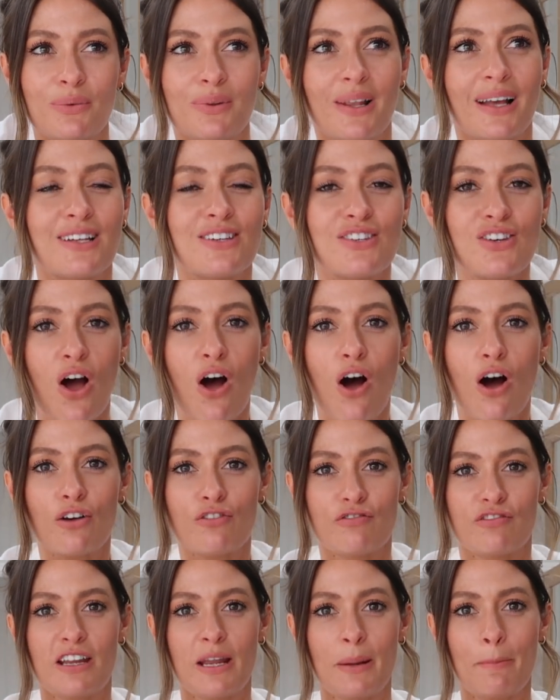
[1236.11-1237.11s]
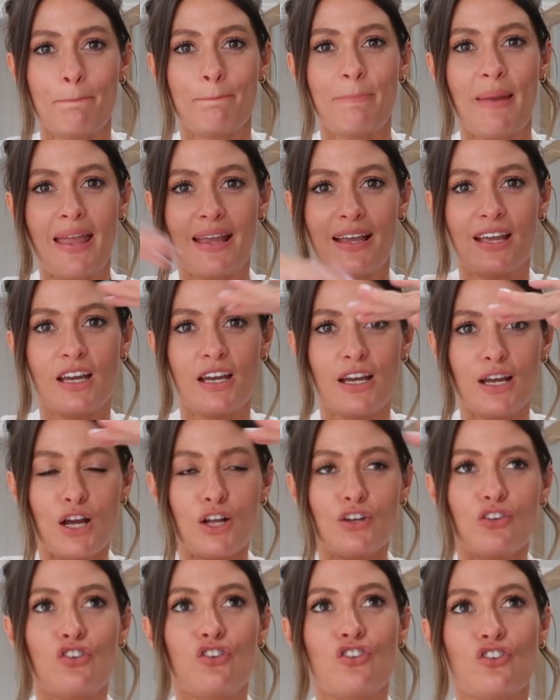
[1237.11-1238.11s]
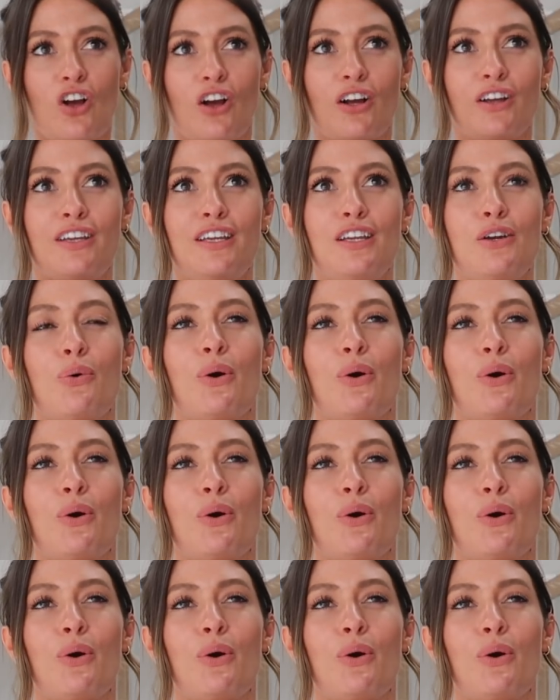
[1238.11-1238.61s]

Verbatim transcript: It's like a dark green, big, chunky